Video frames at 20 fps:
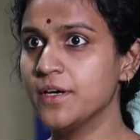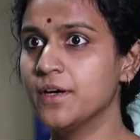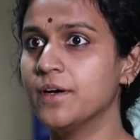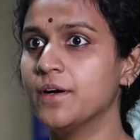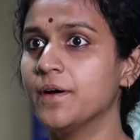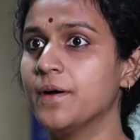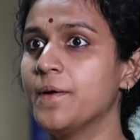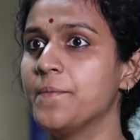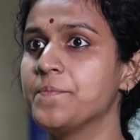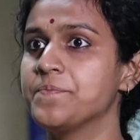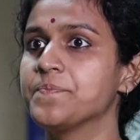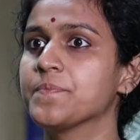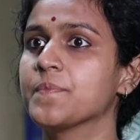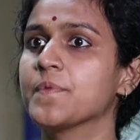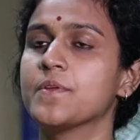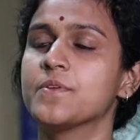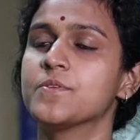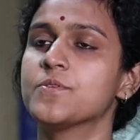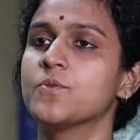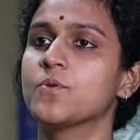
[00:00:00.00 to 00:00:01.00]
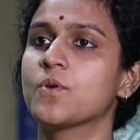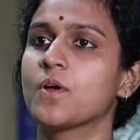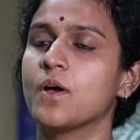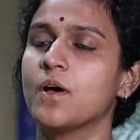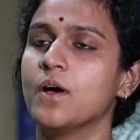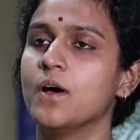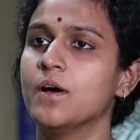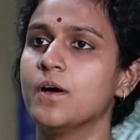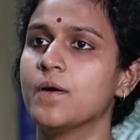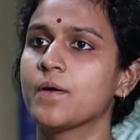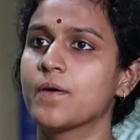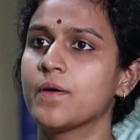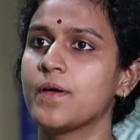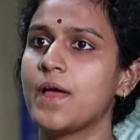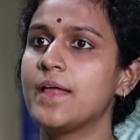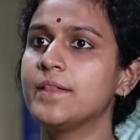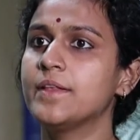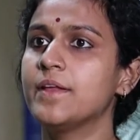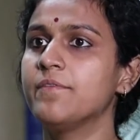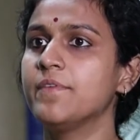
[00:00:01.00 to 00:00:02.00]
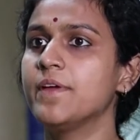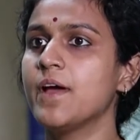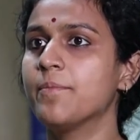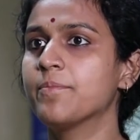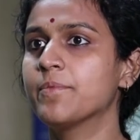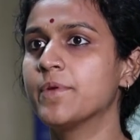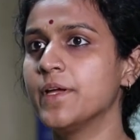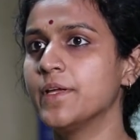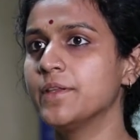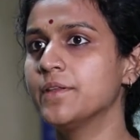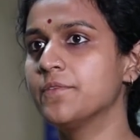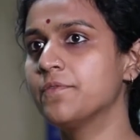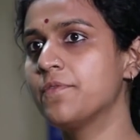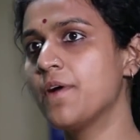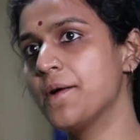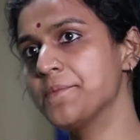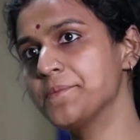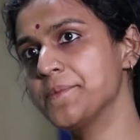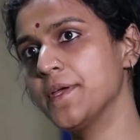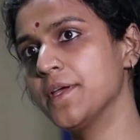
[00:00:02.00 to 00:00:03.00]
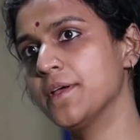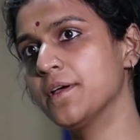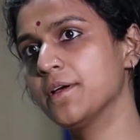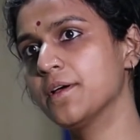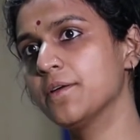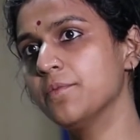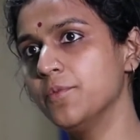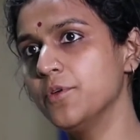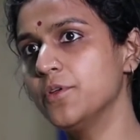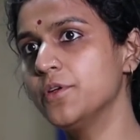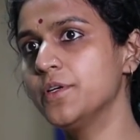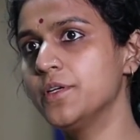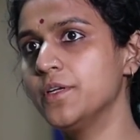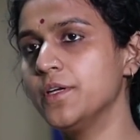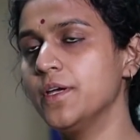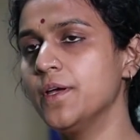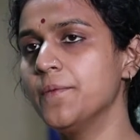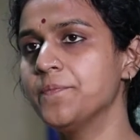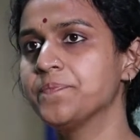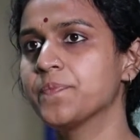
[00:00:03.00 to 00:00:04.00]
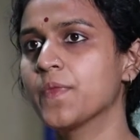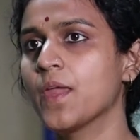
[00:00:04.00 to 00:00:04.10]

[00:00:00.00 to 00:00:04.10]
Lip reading: And then we upgrade the farming community